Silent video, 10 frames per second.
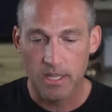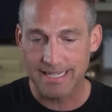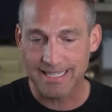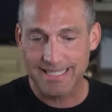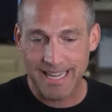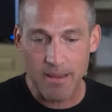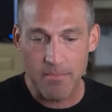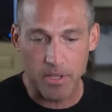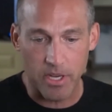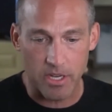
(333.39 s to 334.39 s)
That same
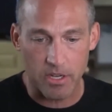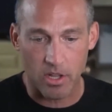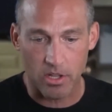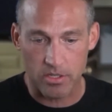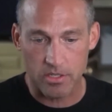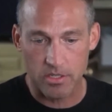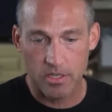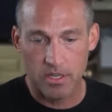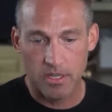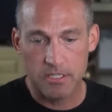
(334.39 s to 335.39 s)
$1 million
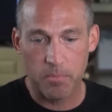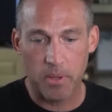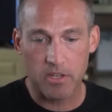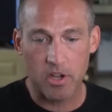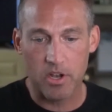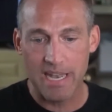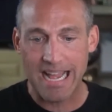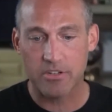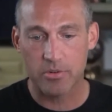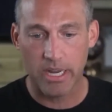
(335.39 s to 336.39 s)
spent on
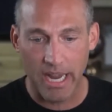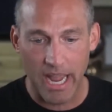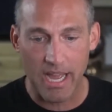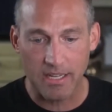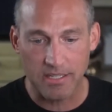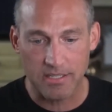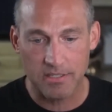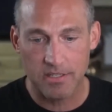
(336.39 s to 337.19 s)
natural gas